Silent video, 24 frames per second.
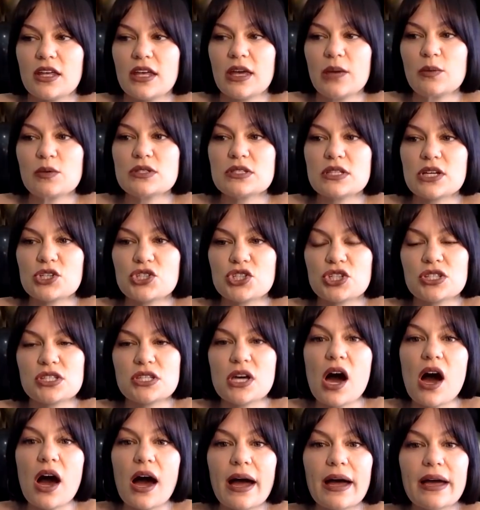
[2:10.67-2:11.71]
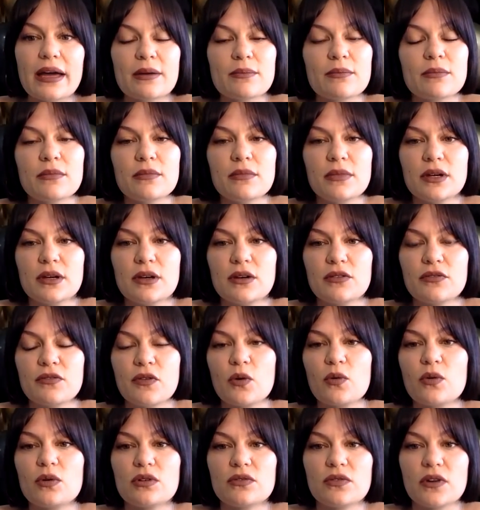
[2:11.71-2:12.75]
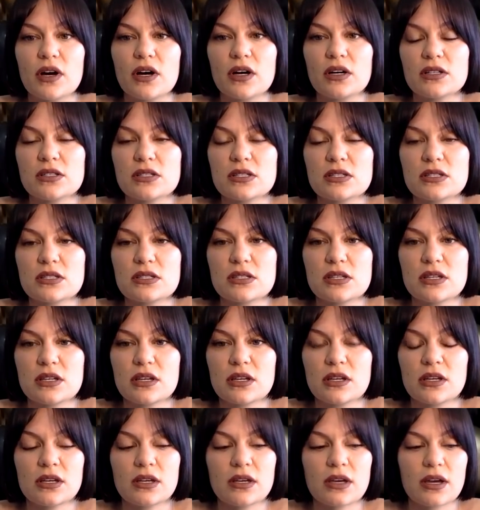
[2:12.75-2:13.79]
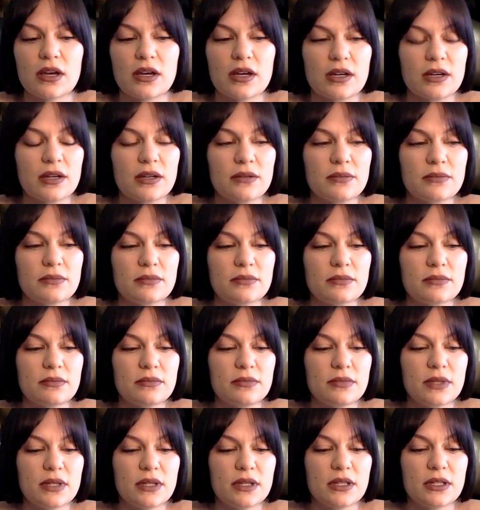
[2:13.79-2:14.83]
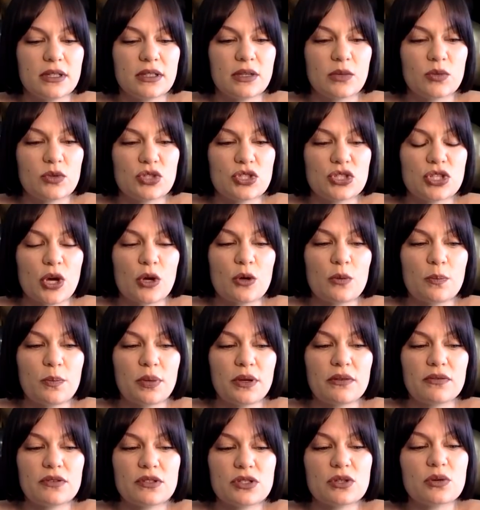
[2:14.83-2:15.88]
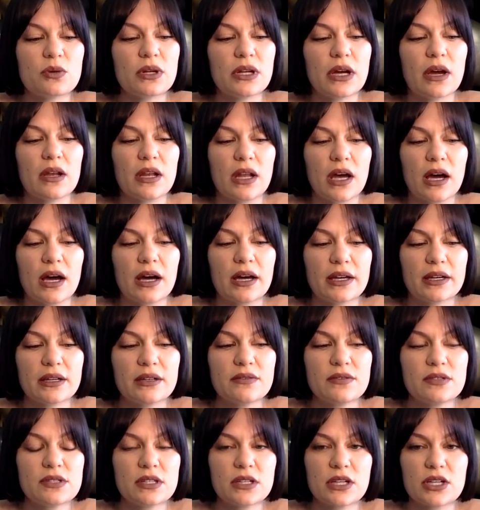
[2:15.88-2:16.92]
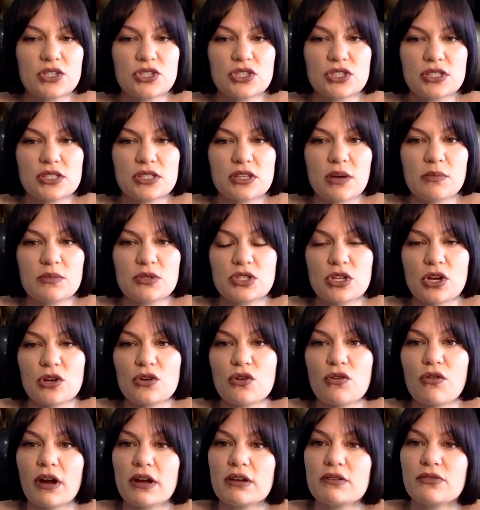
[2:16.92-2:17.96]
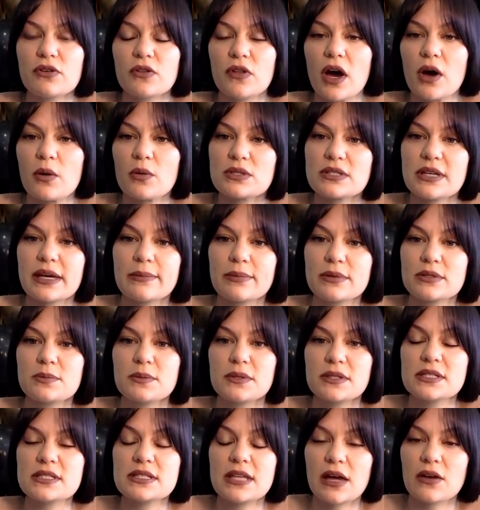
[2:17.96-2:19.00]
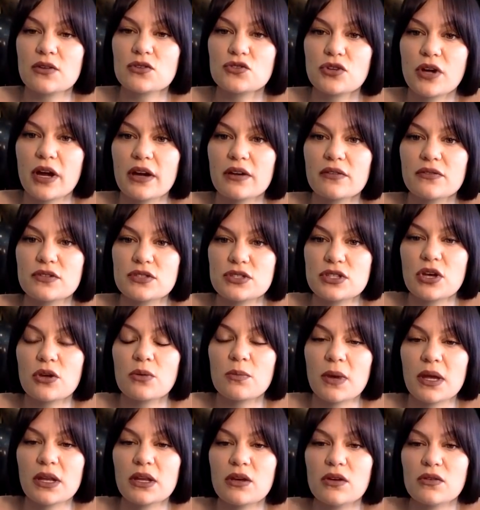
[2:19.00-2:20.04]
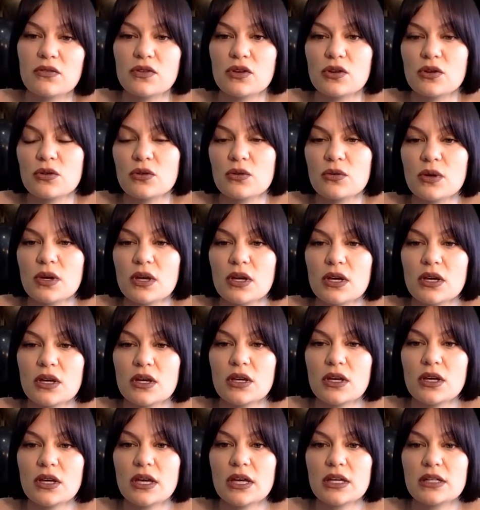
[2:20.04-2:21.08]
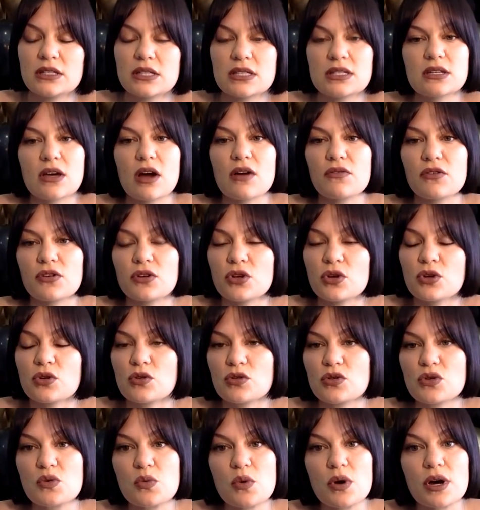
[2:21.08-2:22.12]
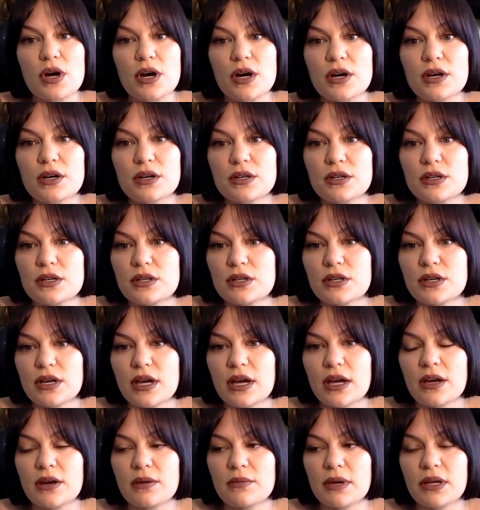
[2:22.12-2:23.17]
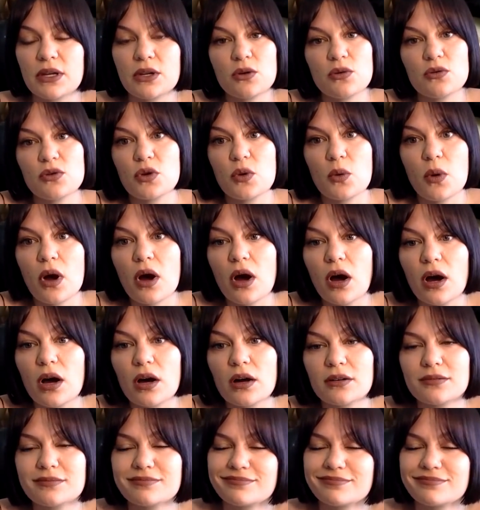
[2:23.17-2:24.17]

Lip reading: was such a time for all of us that was so pivotal in our lives. And I'm so grateful that I was able to be the soundtrack for so many of you in discovering who you were and who you are.